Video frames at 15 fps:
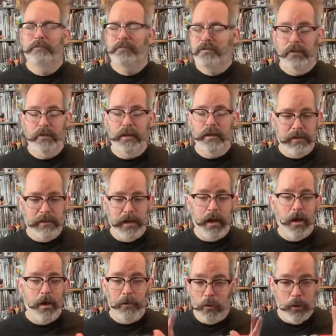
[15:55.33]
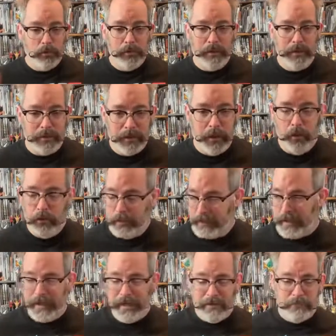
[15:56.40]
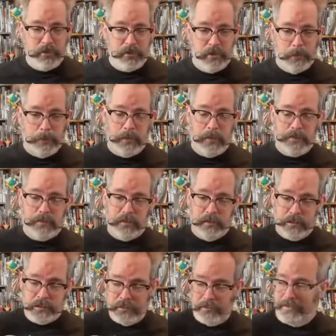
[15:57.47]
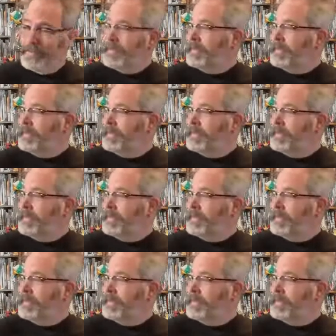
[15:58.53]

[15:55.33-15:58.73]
But now I won't let it go. Like I have my superpowers collection.